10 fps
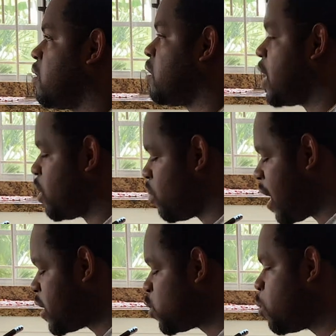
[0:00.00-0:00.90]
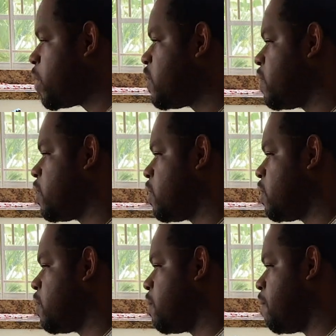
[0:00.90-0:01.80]
Thank you guys so much for
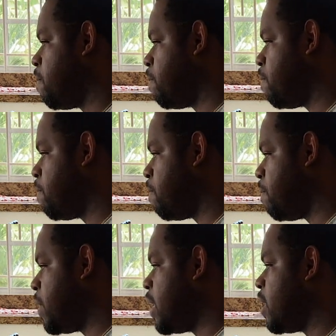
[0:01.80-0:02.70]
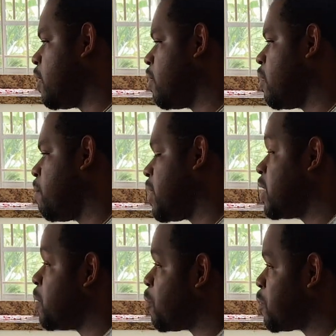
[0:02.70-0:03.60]
being part
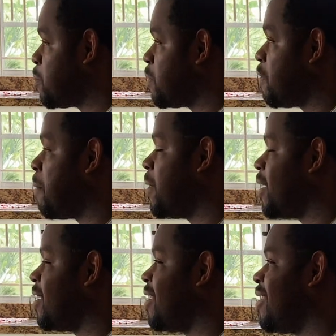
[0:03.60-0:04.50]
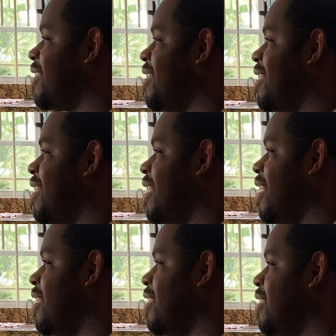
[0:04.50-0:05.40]
of the Prosperous family.
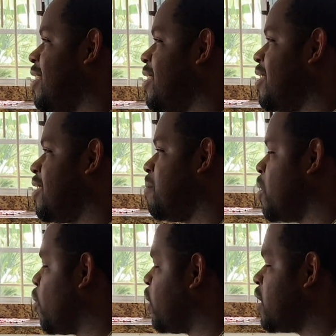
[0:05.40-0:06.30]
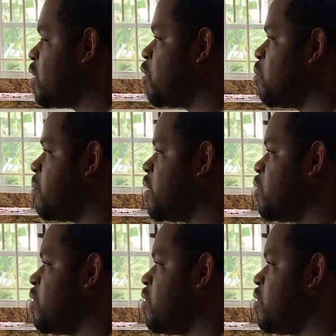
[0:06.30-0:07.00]
And may God continue to bless you